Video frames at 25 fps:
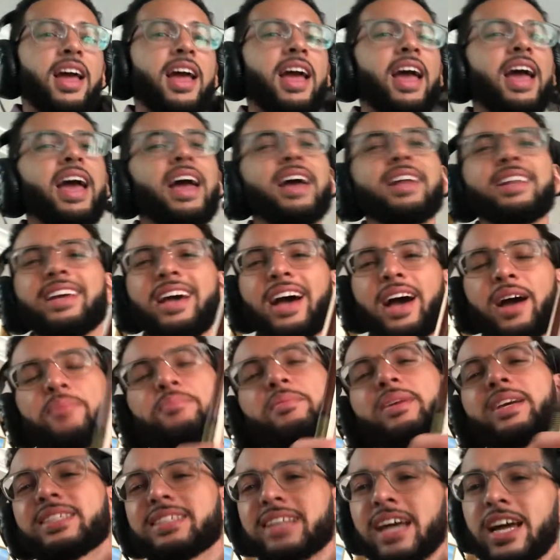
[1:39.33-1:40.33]
And I'm
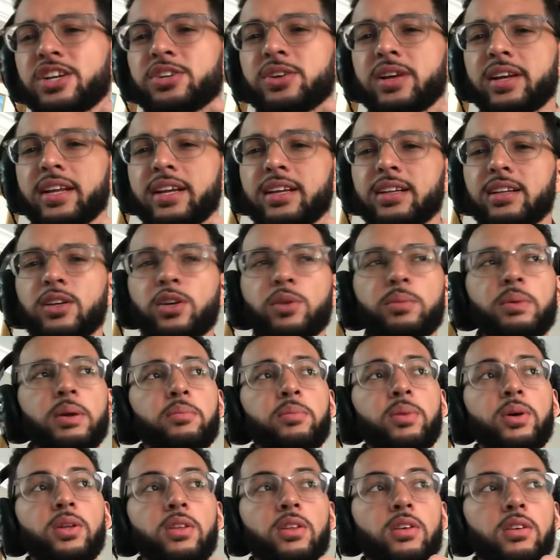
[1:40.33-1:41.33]
exaggerating a little bit,
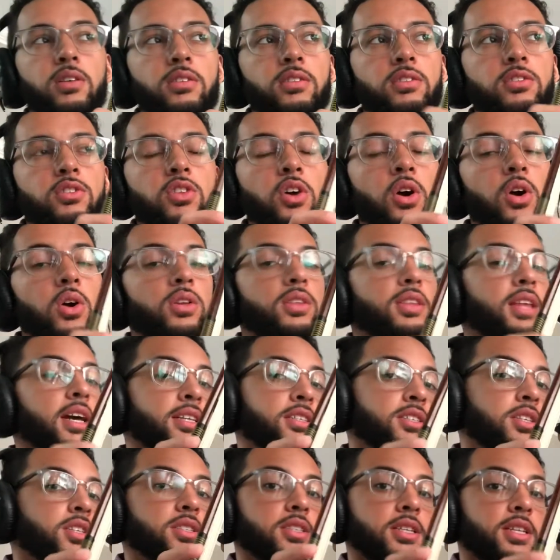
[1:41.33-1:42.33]
but
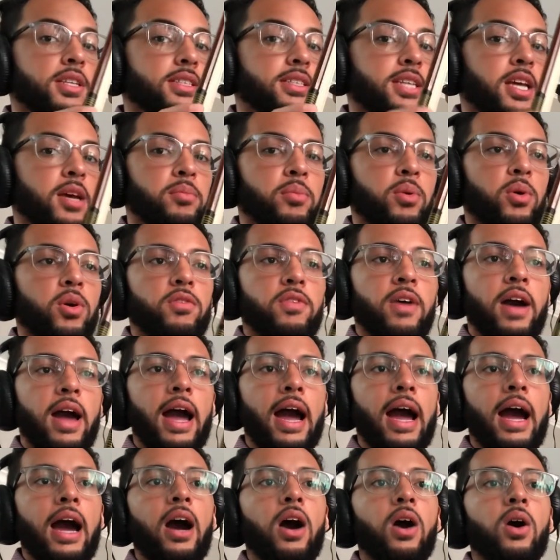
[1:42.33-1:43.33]
that's just an example of
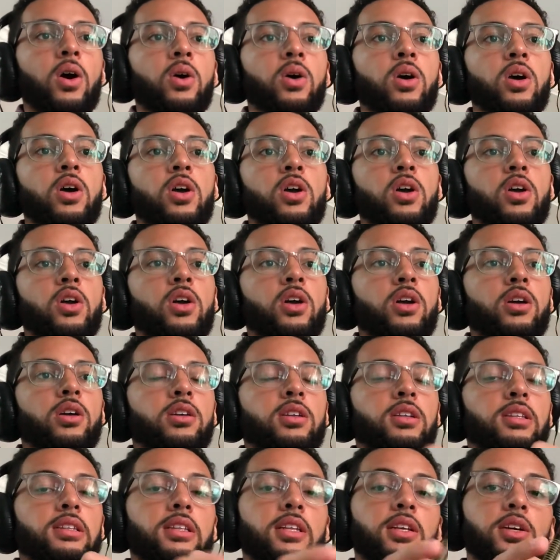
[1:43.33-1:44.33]
how
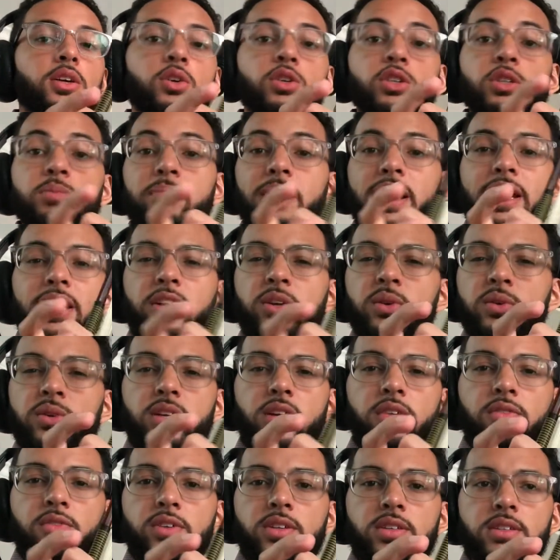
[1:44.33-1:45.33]
little minute
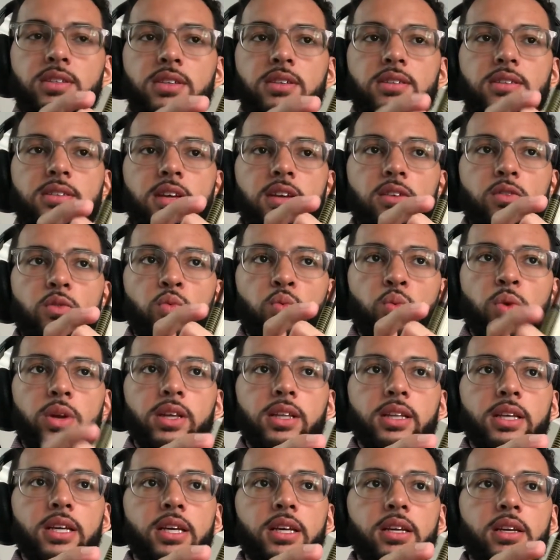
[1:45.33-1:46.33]
differences can
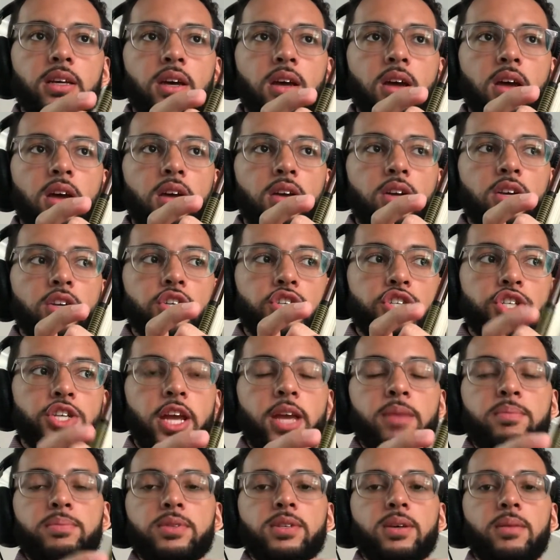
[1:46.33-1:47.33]
really
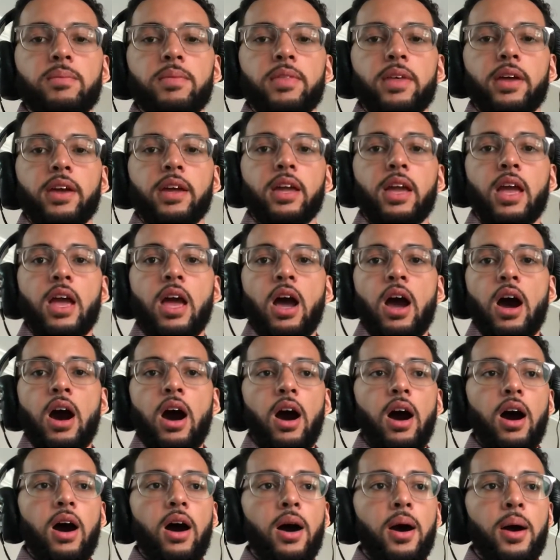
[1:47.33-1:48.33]
shape something.
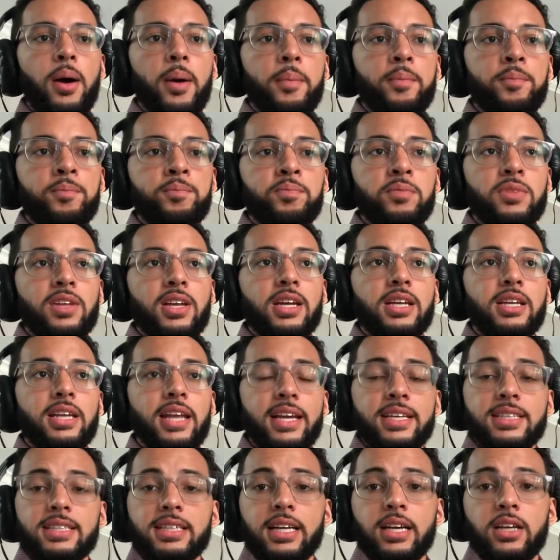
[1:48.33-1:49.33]

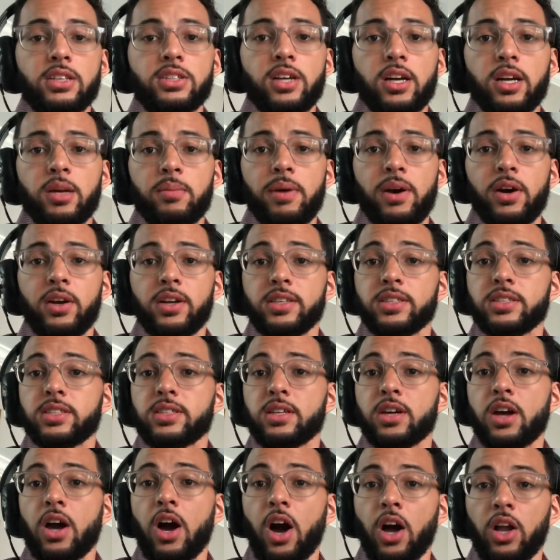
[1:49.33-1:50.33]
Next thing I'll talk about is
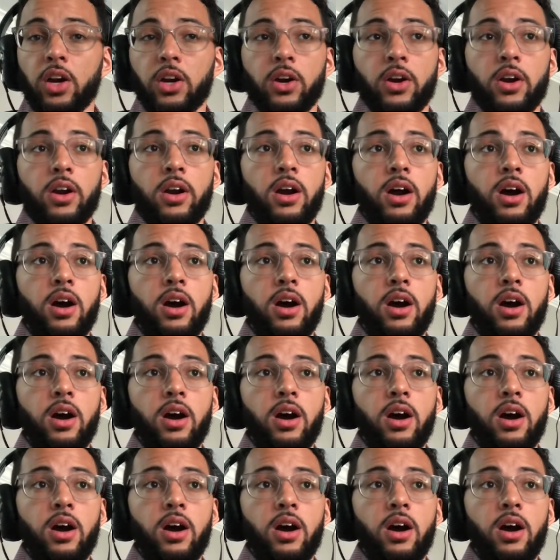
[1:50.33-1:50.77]
color.